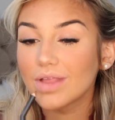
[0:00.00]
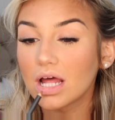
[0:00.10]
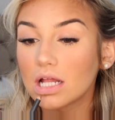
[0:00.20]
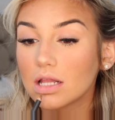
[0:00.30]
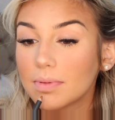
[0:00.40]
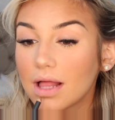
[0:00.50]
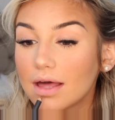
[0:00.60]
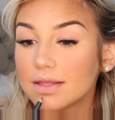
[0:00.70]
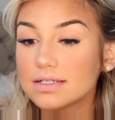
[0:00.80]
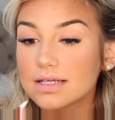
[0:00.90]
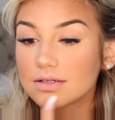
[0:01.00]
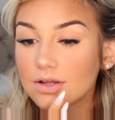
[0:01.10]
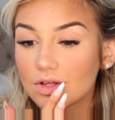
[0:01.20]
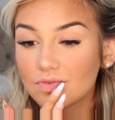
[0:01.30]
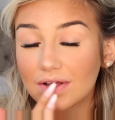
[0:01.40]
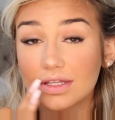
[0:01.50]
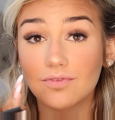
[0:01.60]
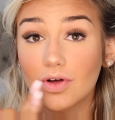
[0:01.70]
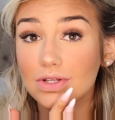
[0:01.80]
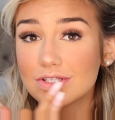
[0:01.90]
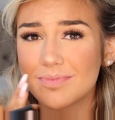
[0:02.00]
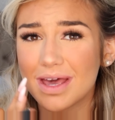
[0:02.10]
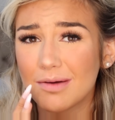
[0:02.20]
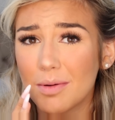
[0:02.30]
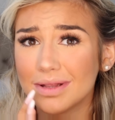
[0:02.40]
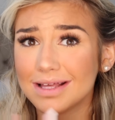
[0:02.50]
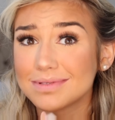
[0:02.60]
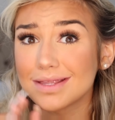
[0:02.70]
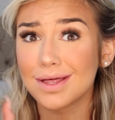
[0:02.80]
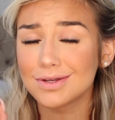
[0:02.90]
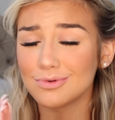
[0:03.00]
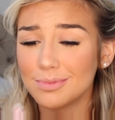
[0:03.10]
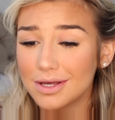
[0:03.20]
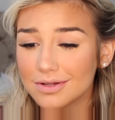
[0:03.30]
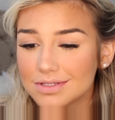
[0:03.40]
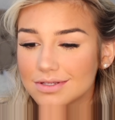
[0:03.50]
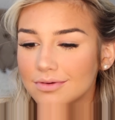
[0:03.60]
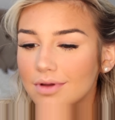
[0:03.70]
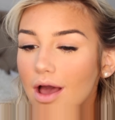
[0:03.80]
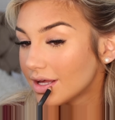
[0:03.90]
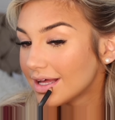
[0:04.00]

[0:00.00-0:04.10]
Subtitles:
and I'll apply this. Ignore the fact that I've got loads of makeup on my lips. That will be gone soon.